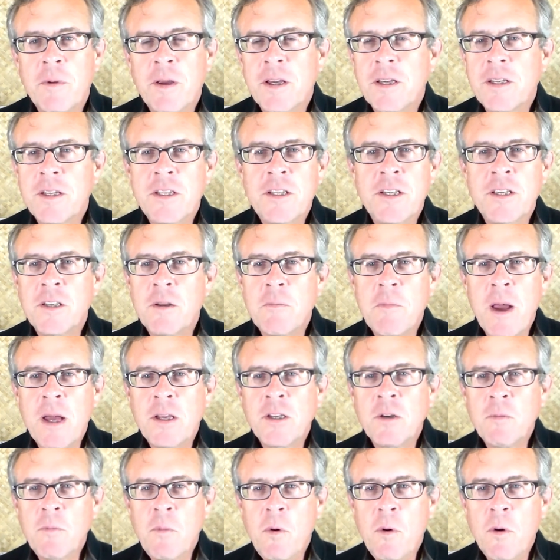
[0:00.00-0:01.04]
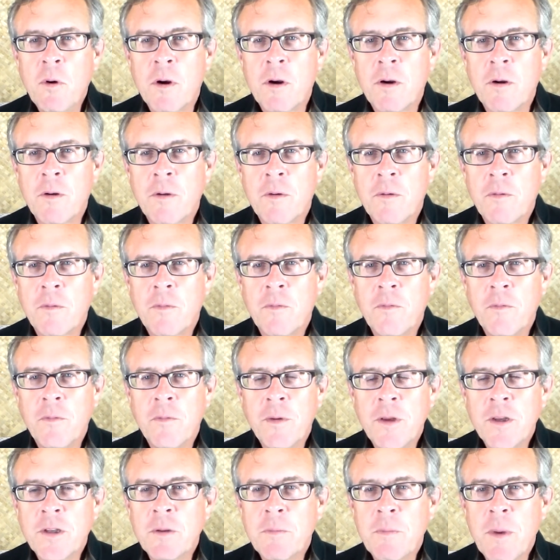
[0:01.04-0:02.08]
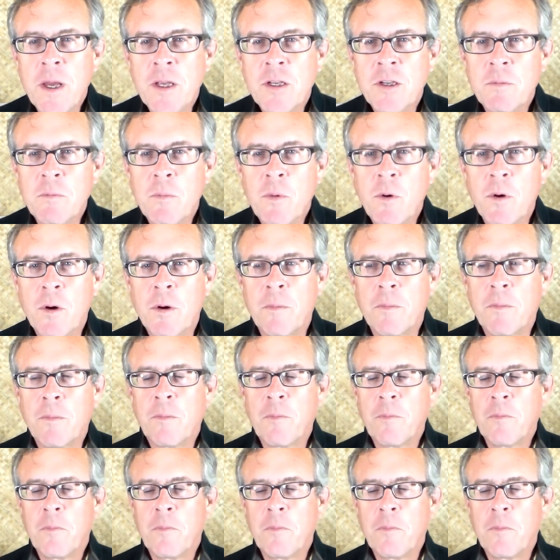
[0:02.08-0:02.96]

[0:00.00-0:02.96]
because it just imagine more, just imagine more.